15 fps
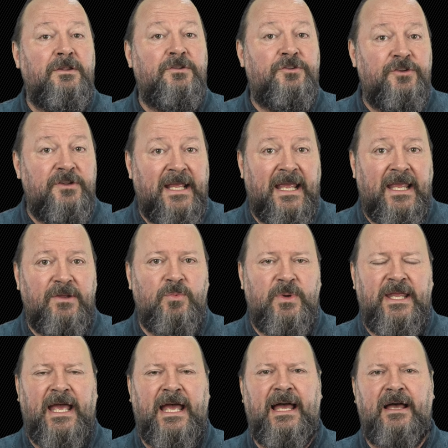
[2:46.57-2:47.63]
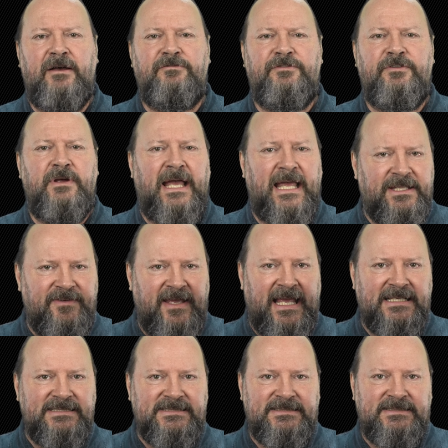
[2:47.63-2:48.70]
Today we have
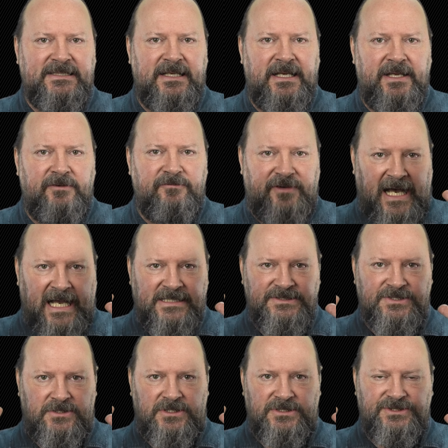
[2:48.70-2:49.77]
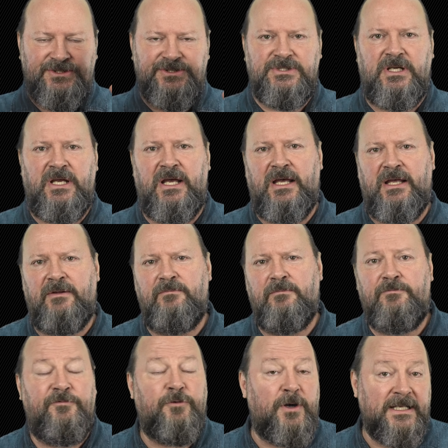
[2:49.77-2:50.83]
advanced visors,
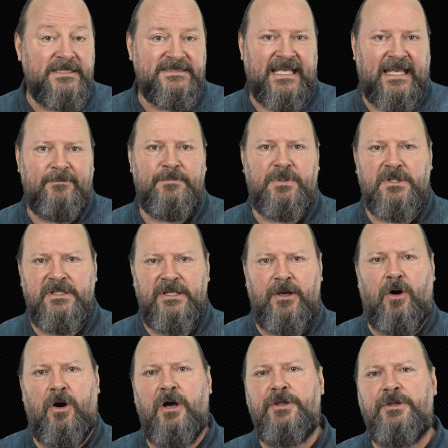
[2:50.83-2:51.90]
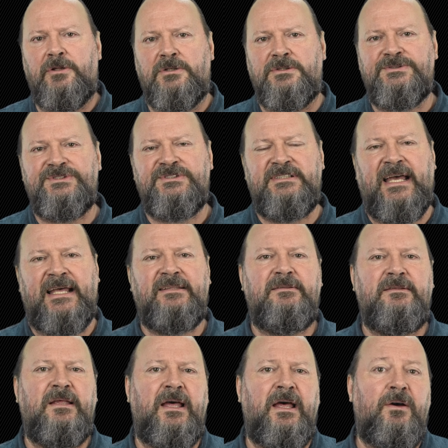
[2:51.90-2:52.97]
for example the Oculus,
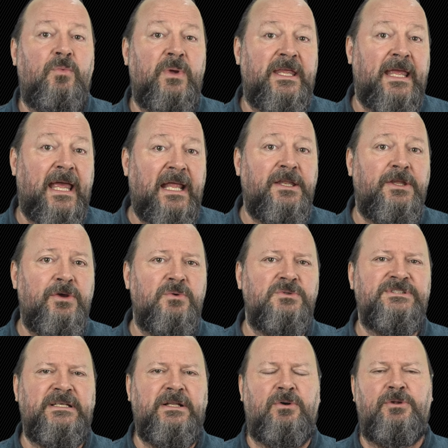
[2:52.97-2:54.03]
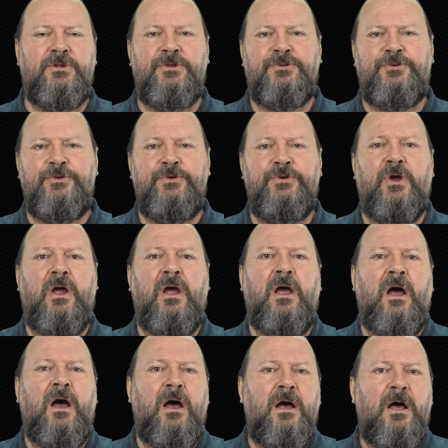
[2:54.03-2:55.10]
that we can use in order to
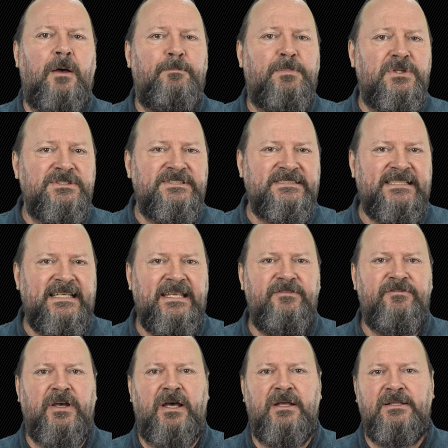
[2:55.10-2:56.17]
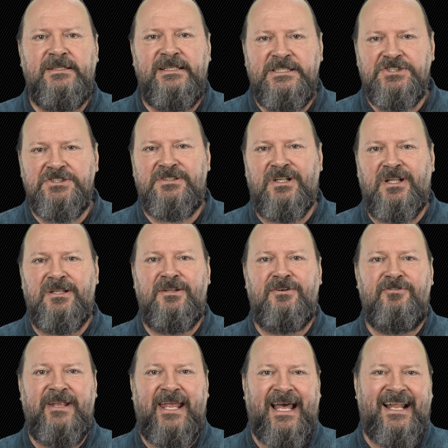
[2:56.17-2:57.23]
perceive a digital
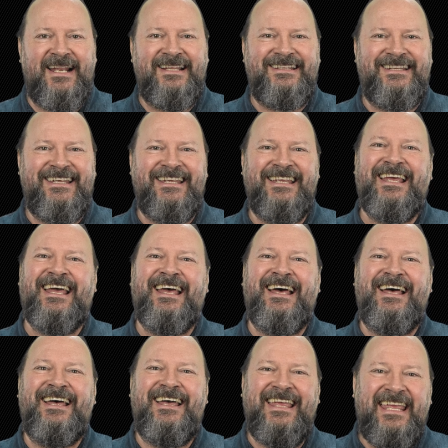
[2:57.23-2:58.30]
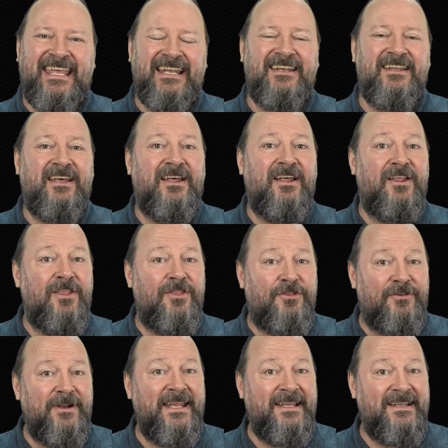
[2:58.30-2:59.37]
reality in
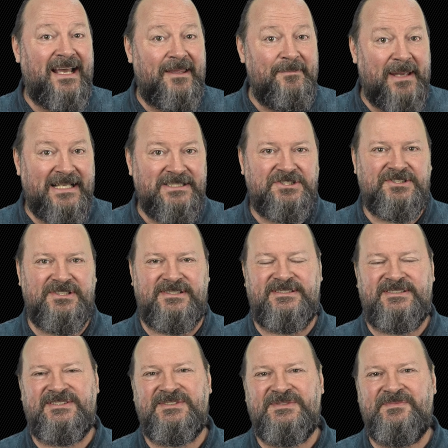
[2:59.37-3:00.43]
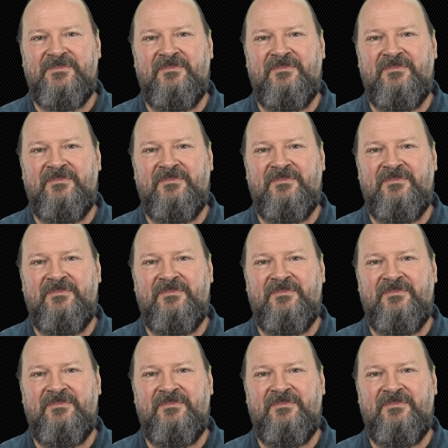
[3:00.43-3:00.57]
3 dimensions.